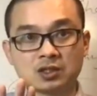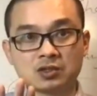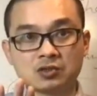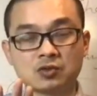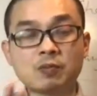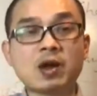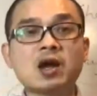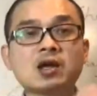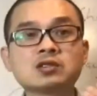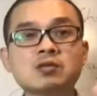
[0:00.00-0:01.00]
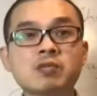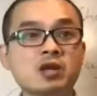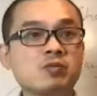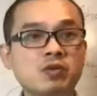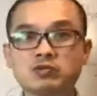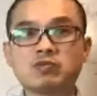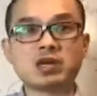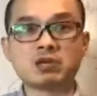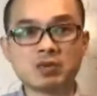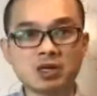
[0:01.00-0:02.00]
She passed the menopause
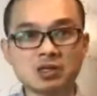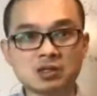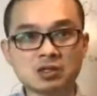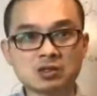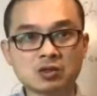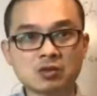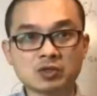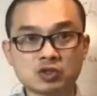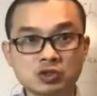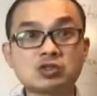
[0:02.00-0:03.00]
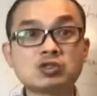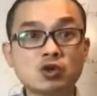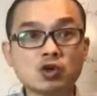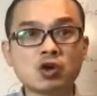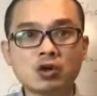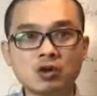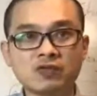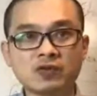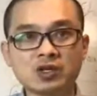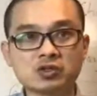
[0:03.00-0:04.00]
many years ago, but she still got hot
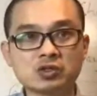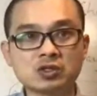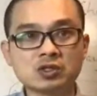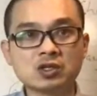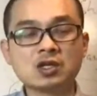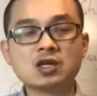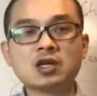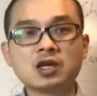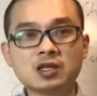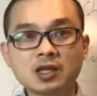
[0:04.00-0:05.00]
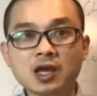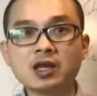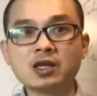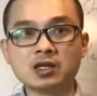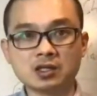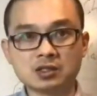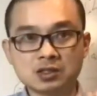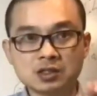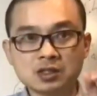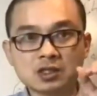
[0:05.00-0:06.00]
flusher, and that is
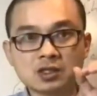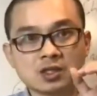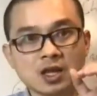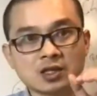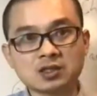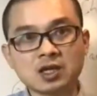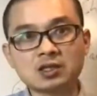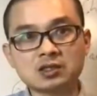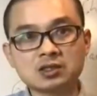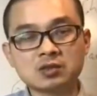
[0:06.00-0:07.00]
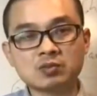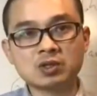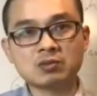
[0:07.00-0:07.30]
the anxiety symptom.